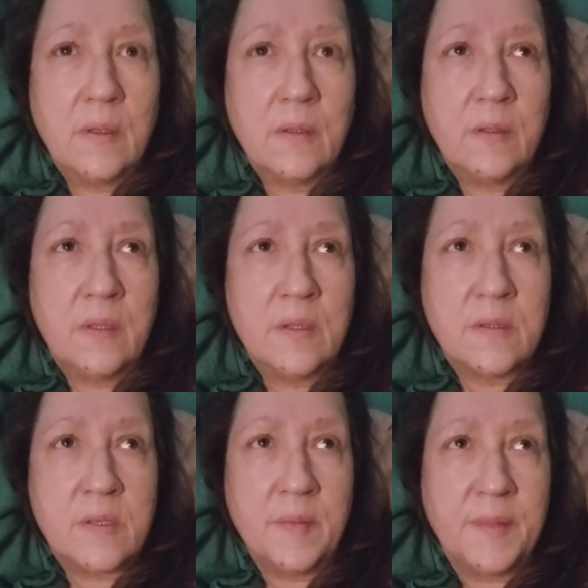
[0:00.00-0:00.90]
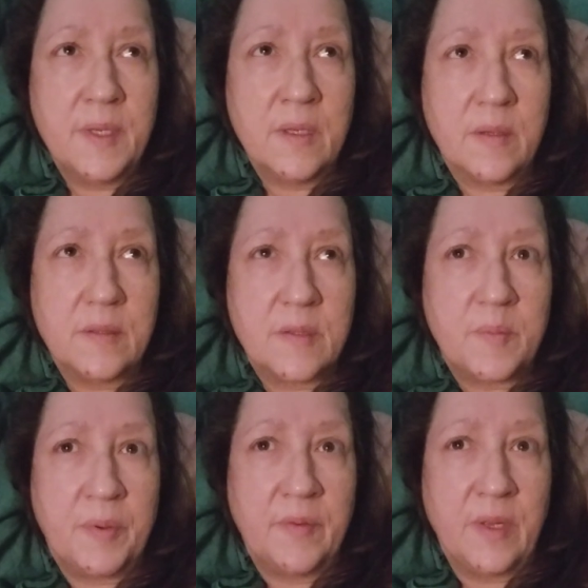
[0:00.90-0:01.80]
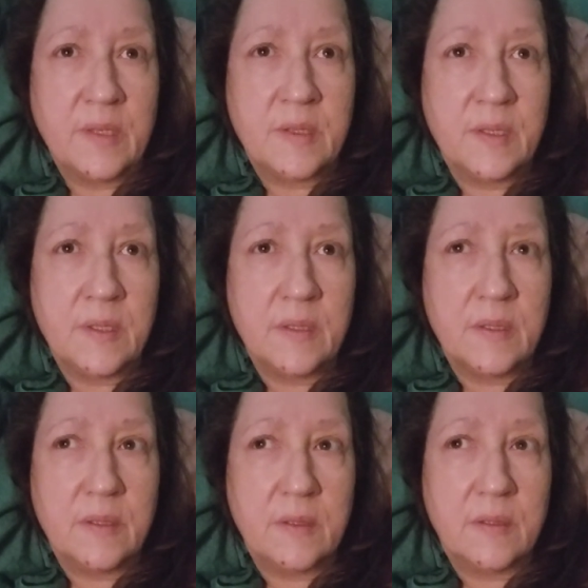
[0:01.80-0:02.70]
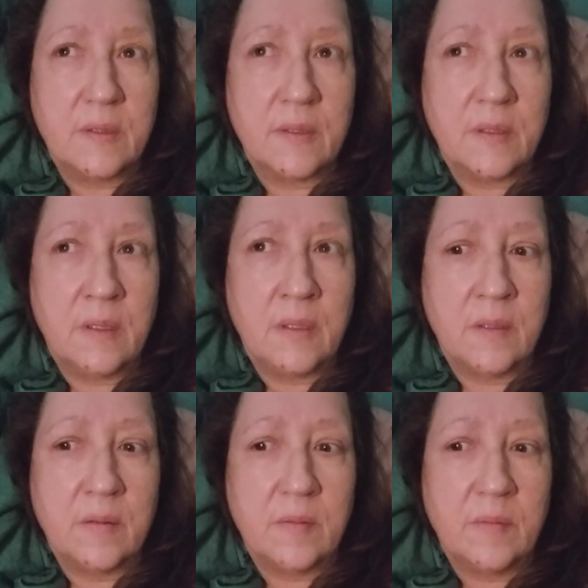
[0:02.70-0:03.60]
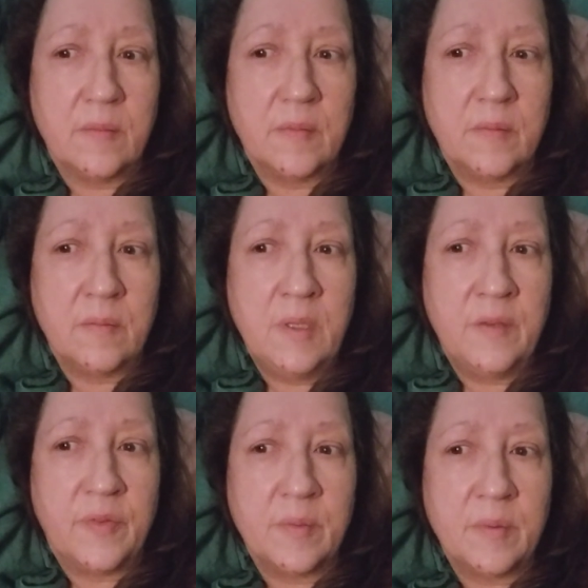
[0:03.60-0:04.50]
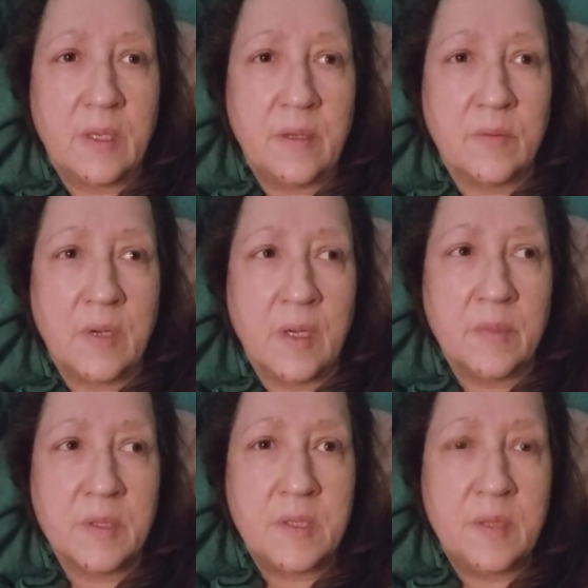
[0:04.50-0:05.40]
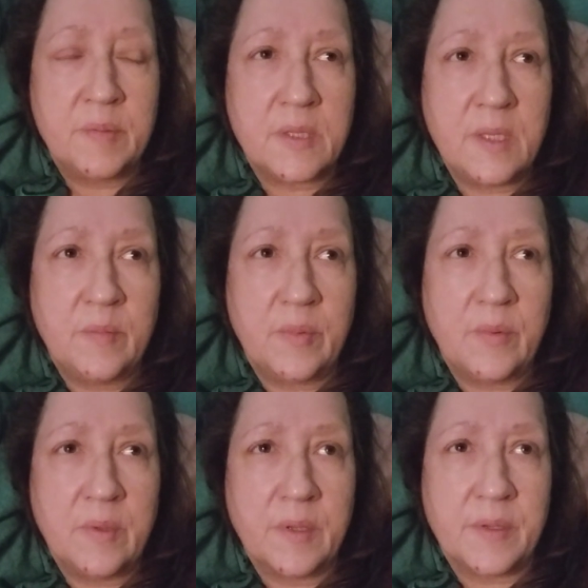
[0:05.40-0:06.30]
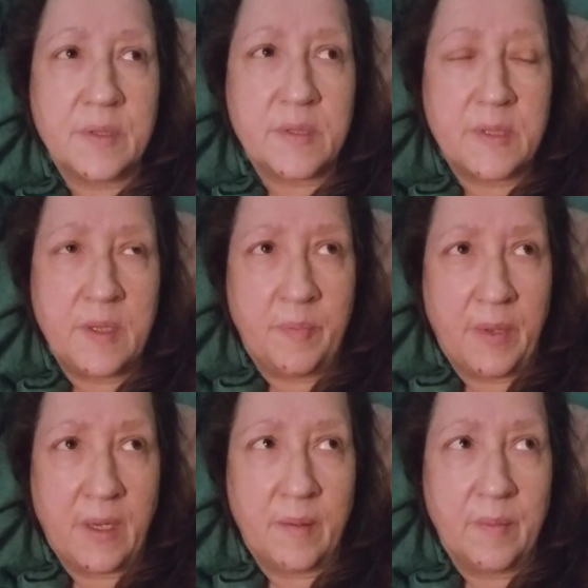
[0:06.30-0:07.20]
There's something that's preventing. Uh, me from getting REM or deep sleep with the CPAP.